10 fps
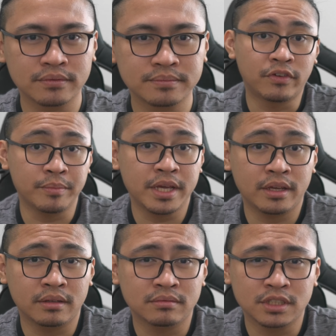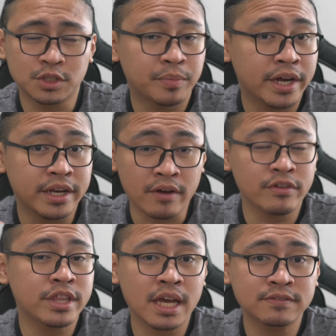But for me, despite
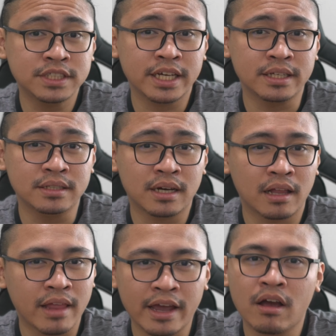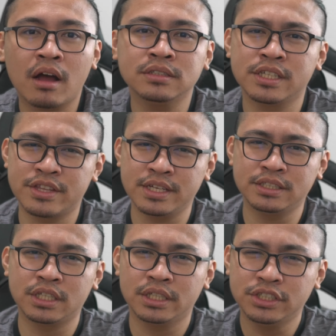everything I've said, I'll hang on to
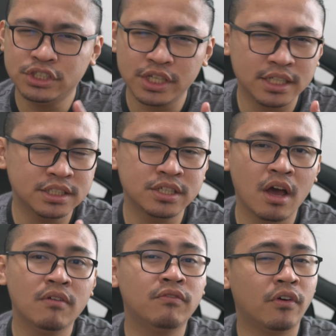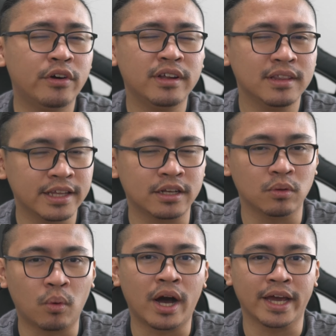these just for a
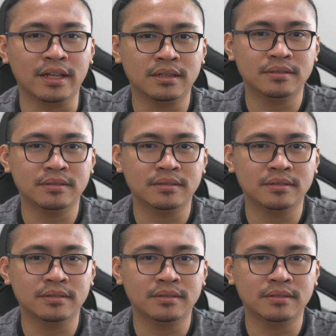little while.